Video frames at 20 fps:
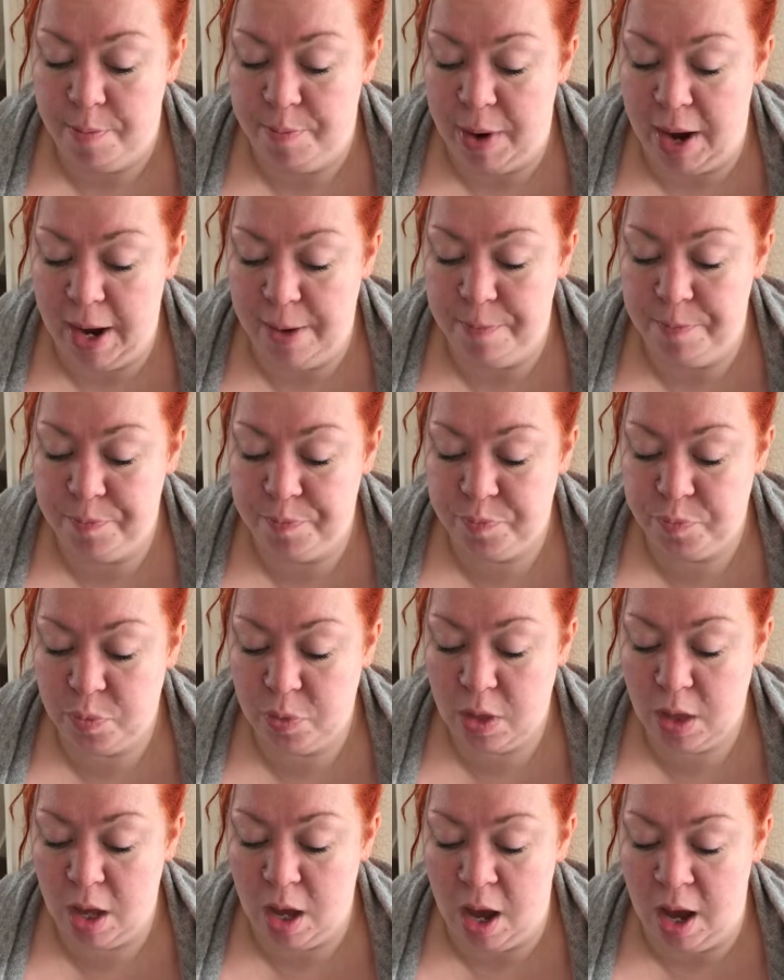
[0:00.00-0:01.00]
But
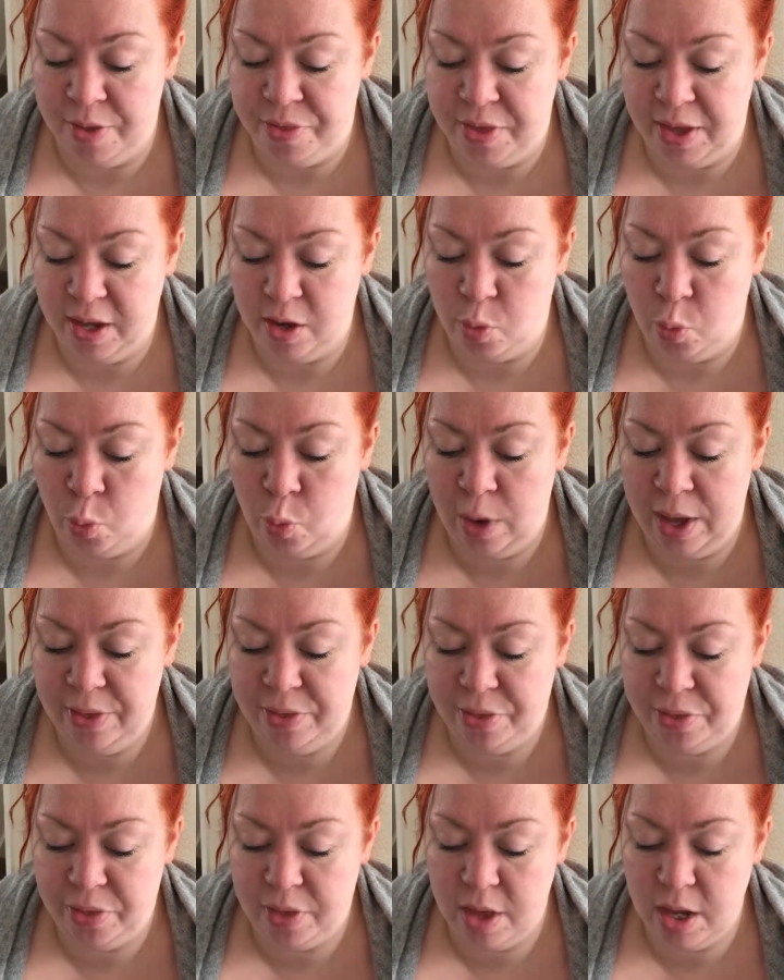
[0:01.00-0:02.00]
I think
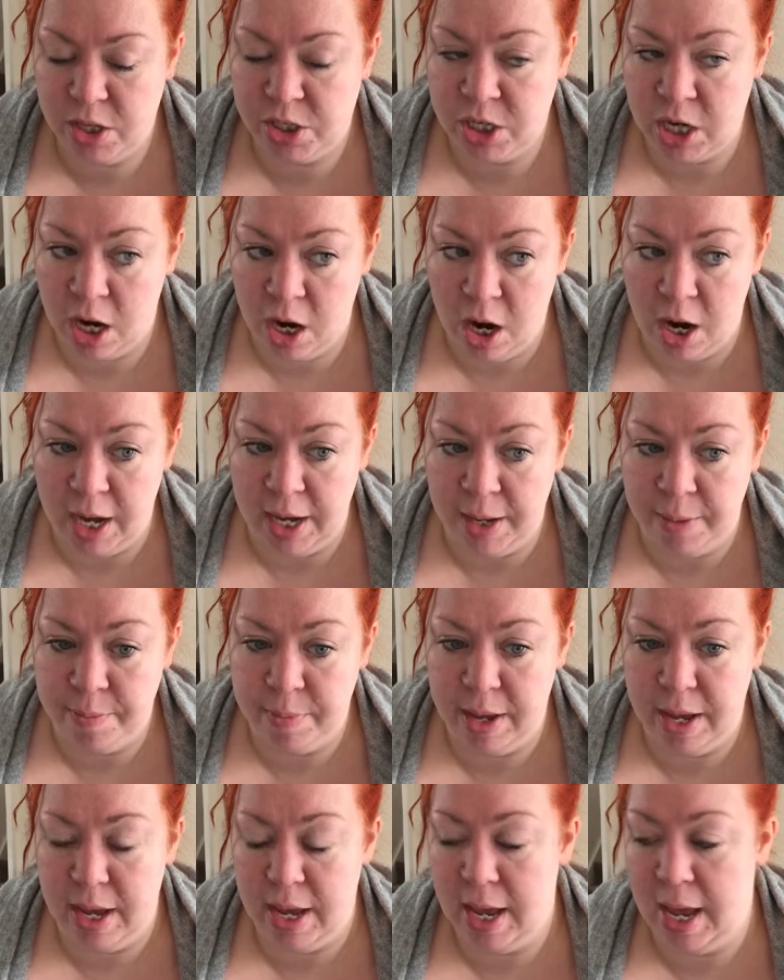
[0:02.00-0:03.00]
with
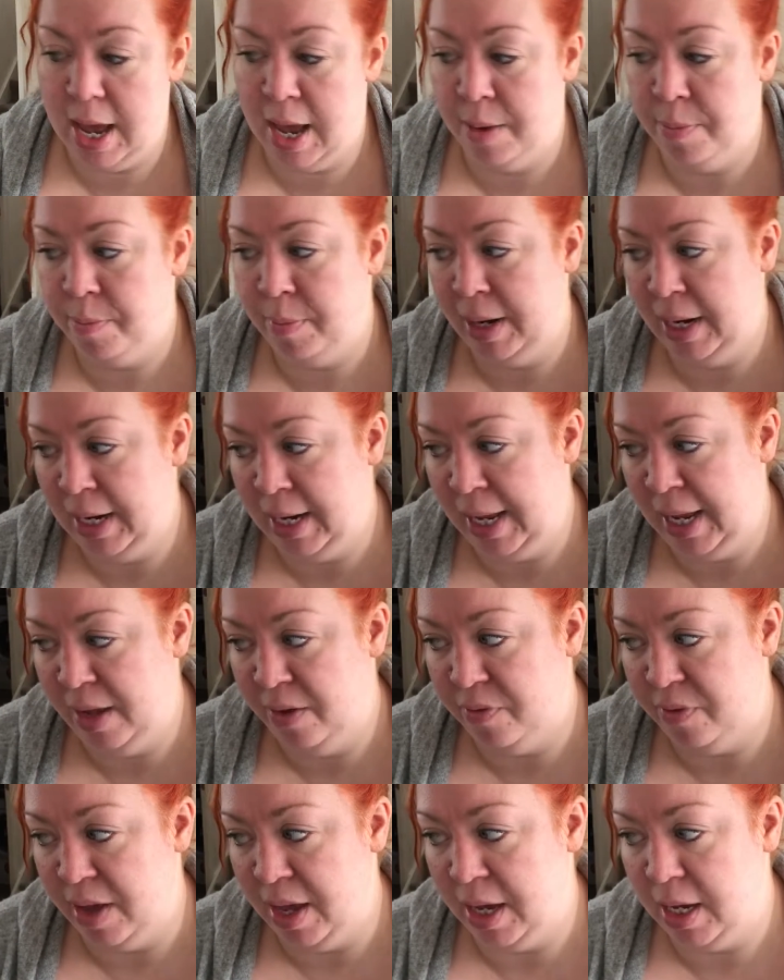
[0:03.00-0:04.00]
time and me
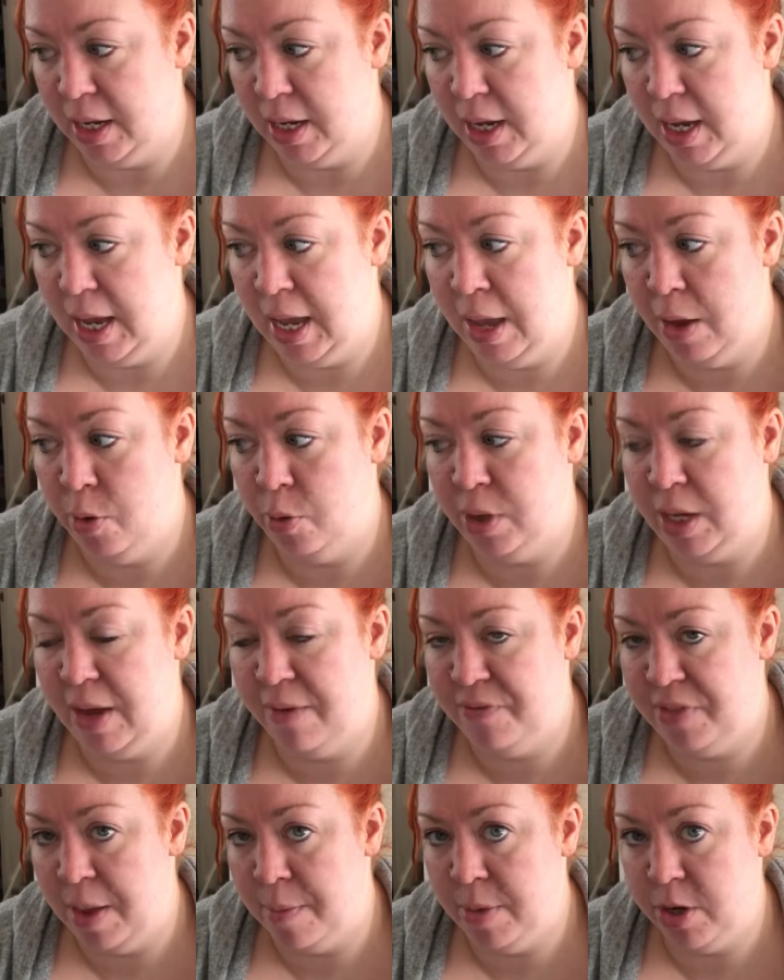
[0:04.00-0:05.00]
leaving, it will
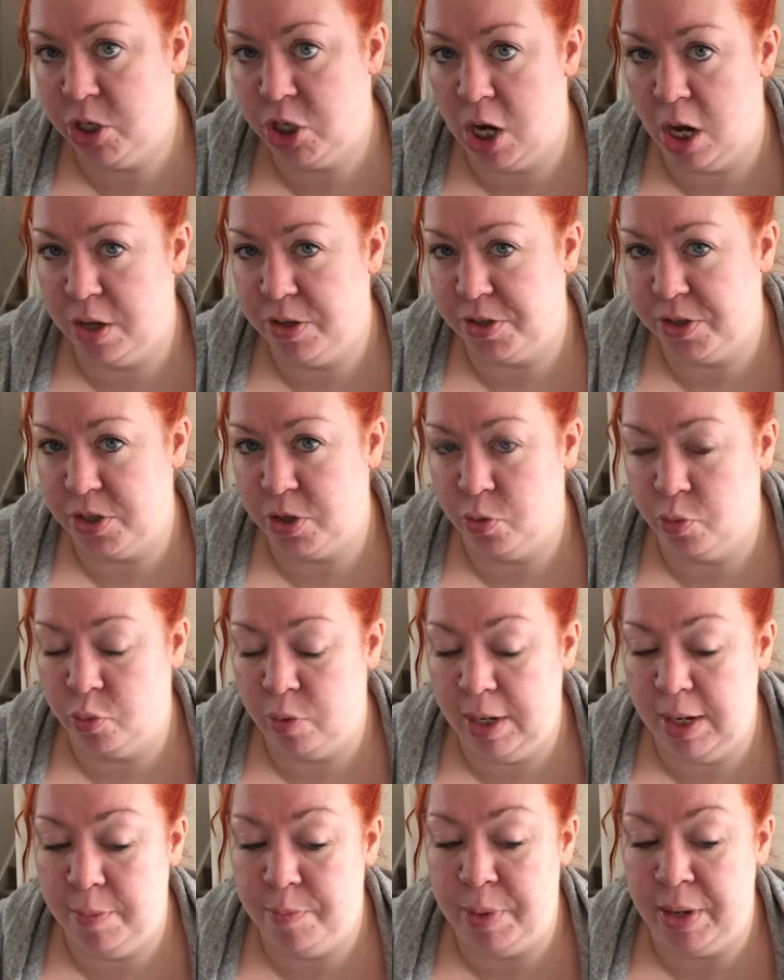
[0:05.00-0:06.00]
give them a chance to
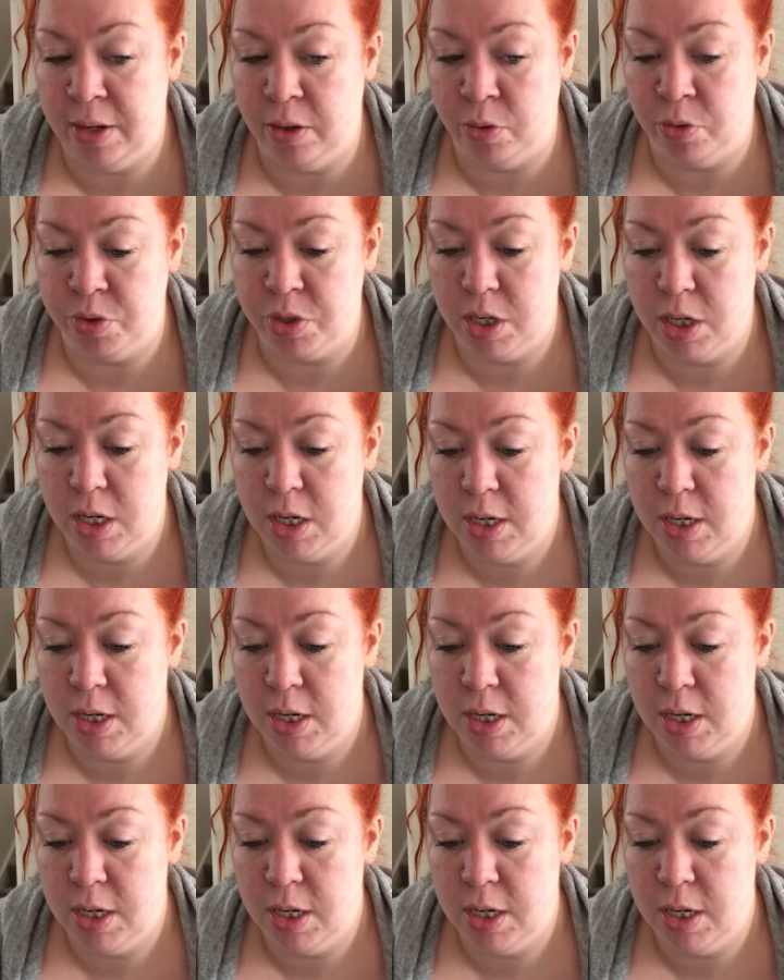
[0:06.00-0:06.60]
rebuild